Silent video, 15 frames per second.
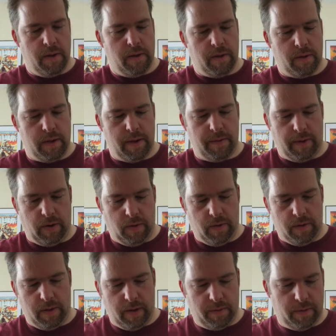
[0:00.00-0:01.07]
So there we go.
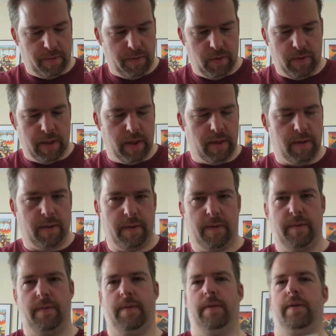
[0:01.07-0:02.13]
How do we do this?
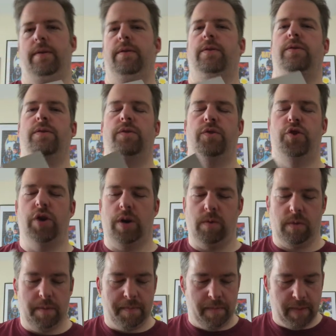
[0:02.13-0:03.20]

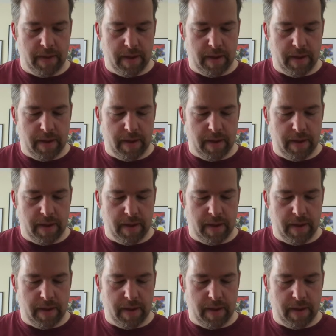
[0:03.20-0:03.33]
Juggle them.